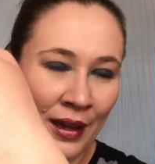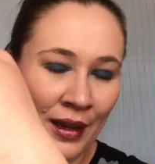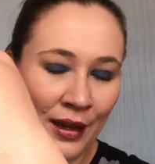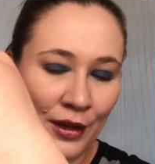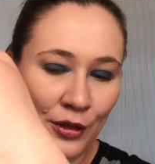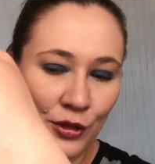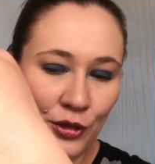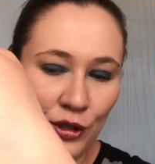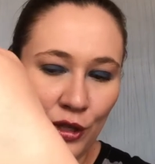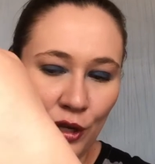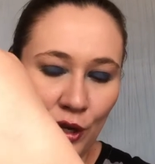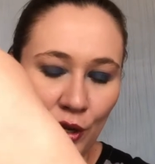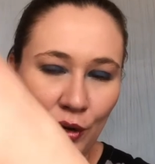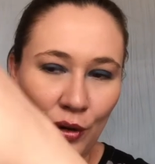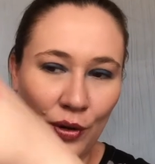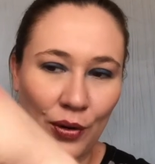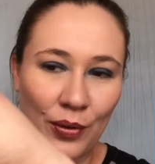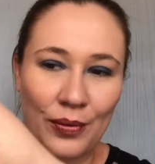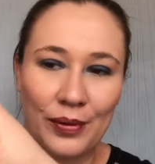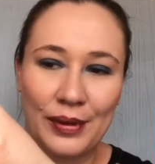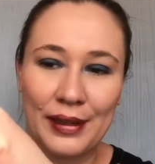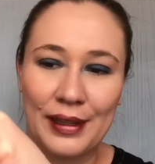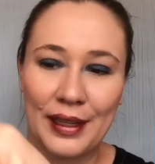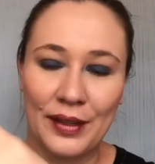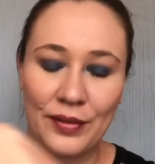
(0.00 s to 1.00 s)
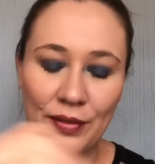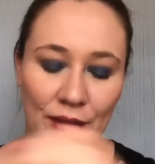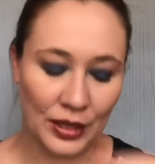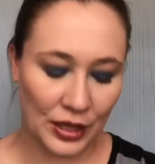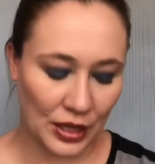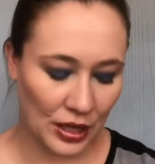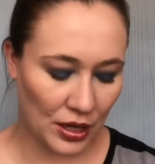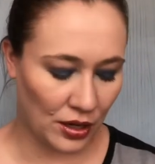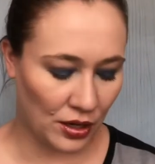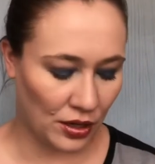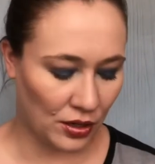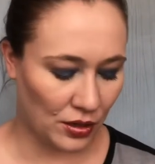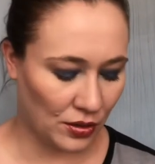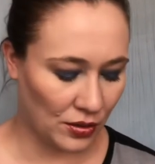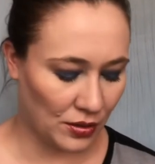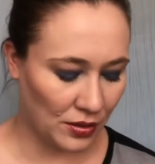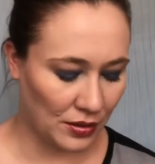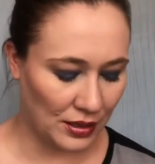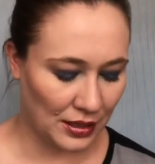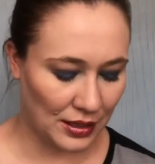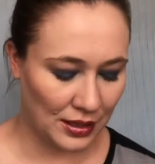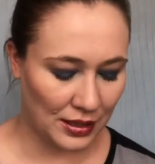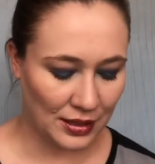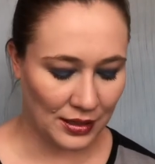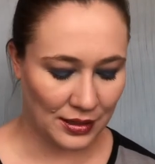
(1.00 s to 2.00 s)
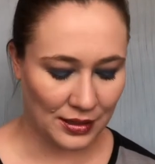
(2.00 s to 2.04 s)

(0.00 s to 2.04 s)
So even though